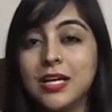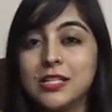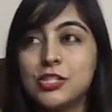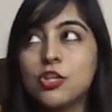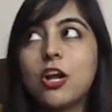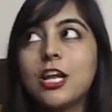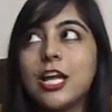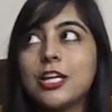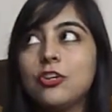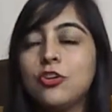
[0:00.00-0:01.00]
It's not
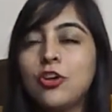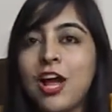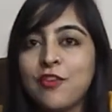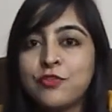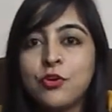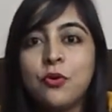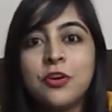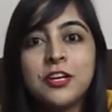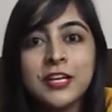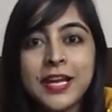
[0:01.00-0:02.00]
like, you know, you have to
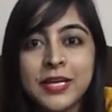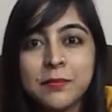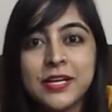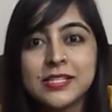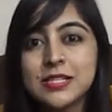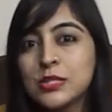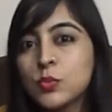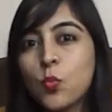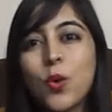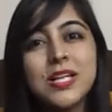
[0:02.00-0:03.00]
go on a daily
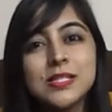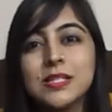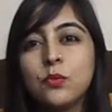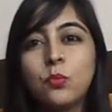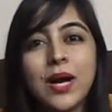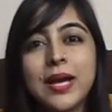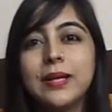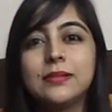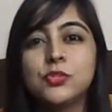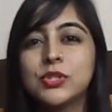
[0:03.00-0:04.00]
basis, once in a
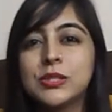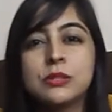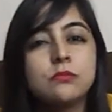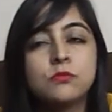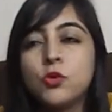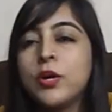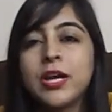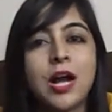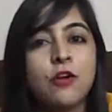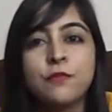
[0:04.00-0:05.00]
while, just
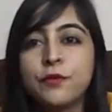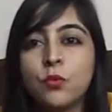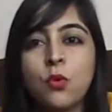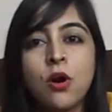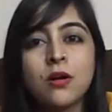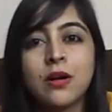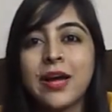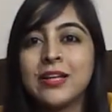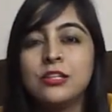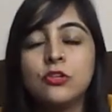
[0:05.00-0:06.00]
going out for a walk
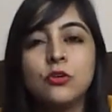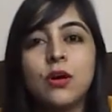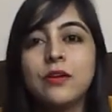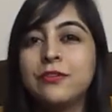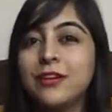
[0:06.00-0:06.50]
and, you know,